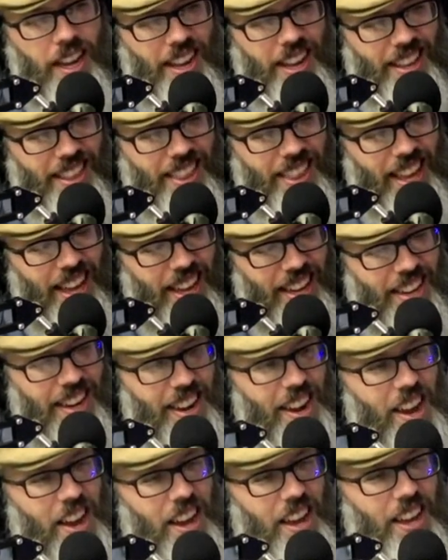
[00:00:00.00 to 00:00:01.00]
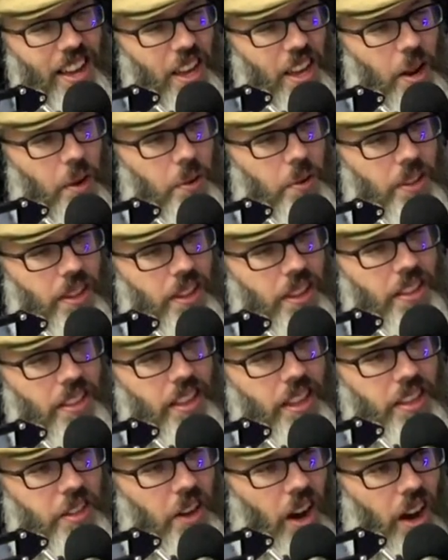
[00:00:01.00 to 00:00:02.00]
that you know,
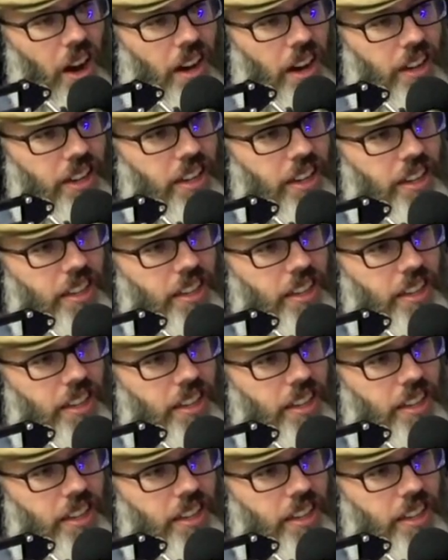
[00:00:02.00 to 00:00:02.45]
the dog,